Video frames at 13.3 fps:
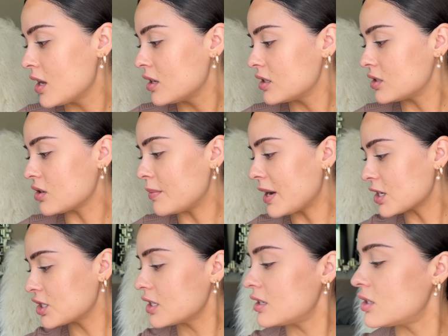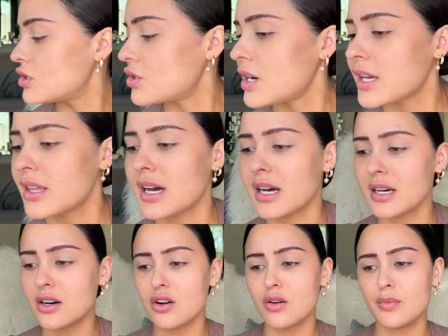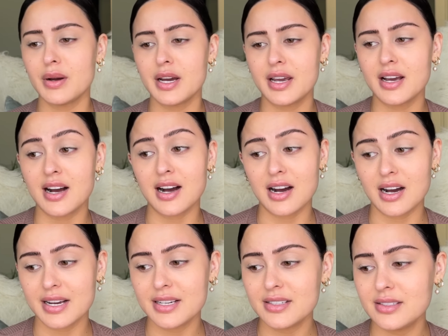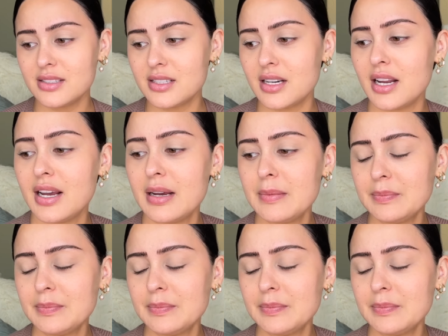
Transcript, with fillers: So I'm actually gonna try that on my eyes today,